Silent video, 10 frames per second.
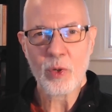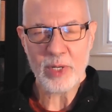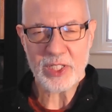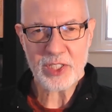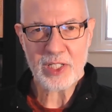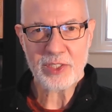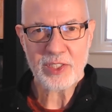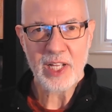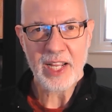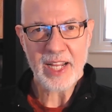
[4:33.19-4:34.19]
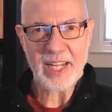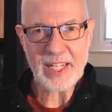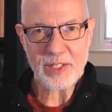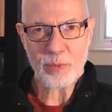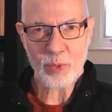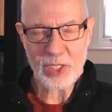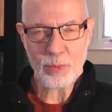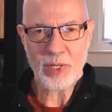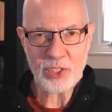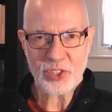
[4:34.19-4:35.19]
which is
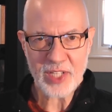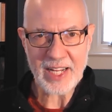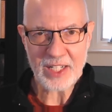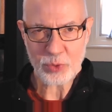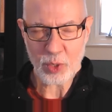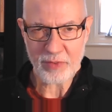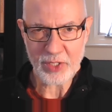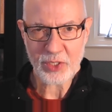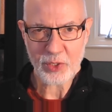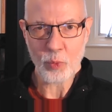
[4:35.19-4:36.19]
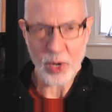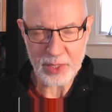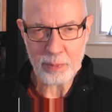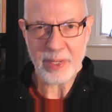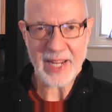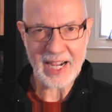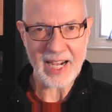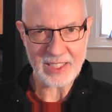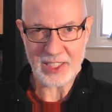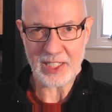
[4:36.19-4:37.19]
when you say it's sort of one of the big
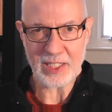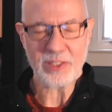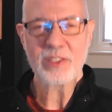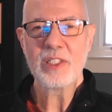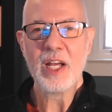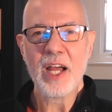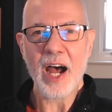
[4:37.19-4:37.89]
ideas,